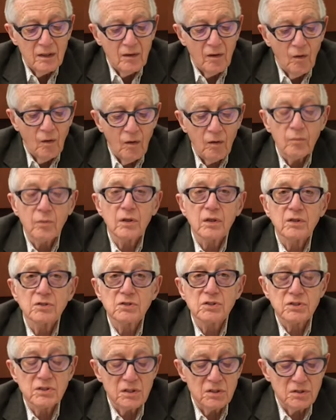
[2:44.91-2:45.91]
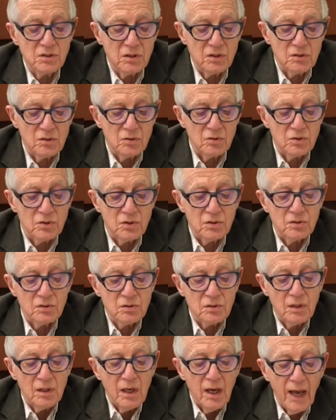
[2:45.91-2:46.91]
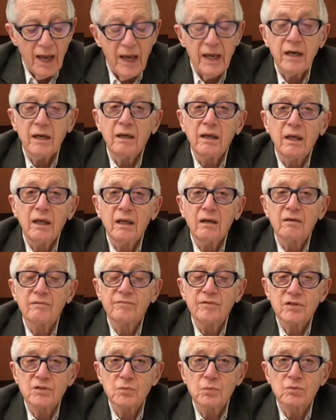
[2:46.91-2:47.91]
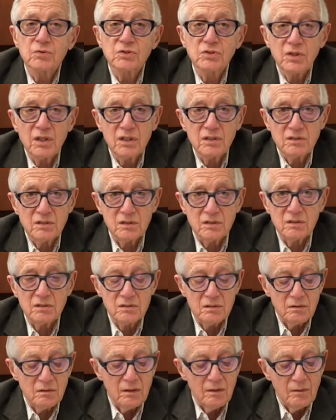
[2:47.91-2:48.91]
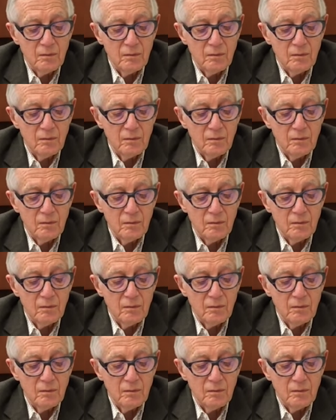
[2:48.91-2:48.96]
all religious institutions, and individual citizens,